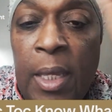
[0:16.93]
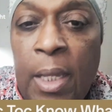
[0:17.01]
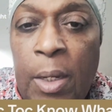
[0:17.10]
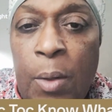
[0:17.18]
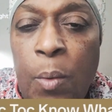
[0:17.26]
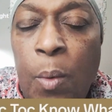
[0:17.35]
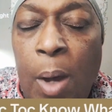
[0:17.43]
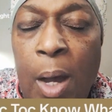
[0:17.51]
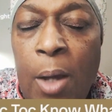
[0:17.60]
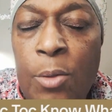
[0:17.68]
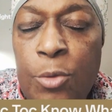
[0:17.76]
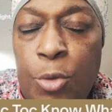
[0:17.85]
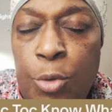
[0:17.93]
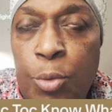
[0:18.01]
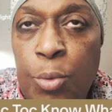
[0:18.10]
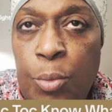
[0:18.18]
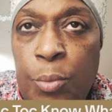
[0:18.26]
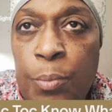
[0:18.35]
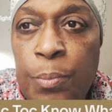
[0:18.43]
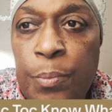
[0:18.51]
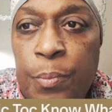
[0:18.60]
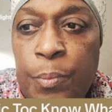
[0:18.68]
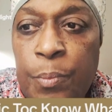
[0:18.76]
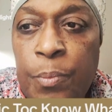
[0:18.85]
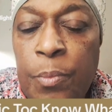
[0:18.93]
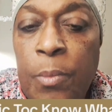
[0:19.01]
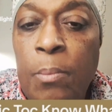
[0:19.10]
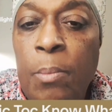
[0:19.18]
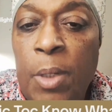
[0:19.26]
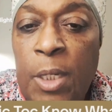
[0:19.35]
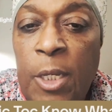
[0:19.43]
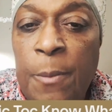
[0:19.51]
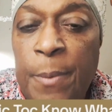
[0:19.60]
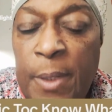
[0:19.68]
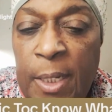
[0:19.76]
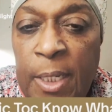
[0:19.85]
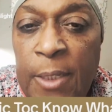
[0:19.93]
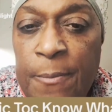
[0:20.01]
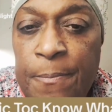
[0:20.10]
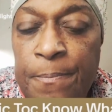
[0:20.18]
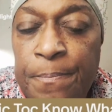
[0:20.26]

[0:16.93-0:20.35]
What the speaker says: can know how to manipulate